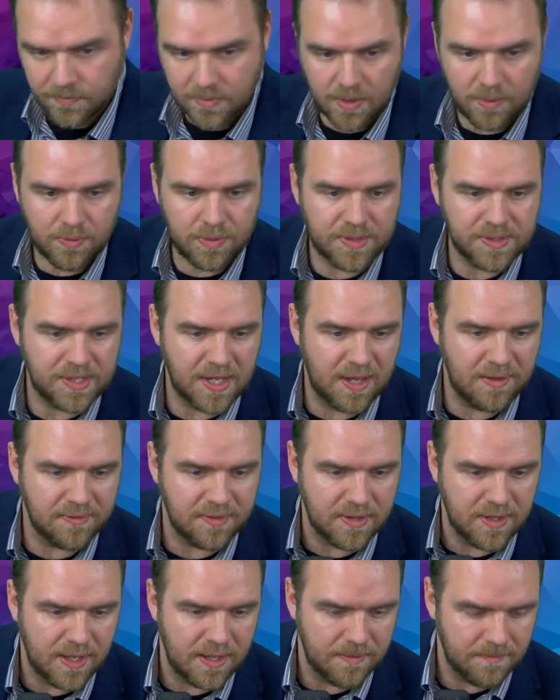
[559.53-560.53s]
What did I say
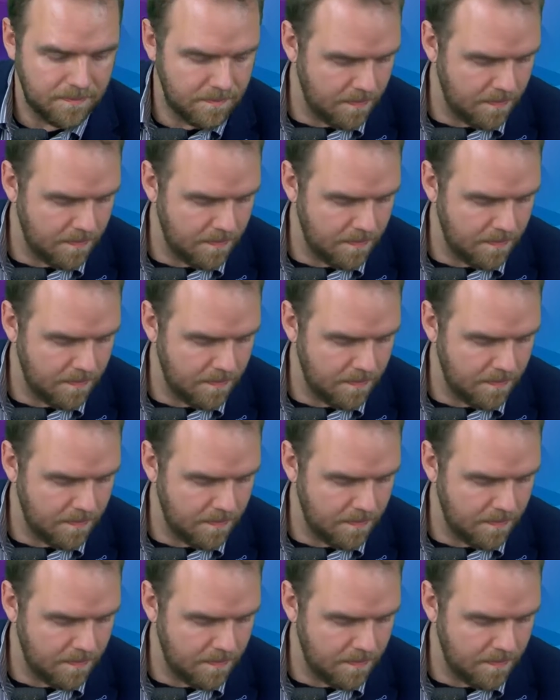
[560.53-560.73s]
after that?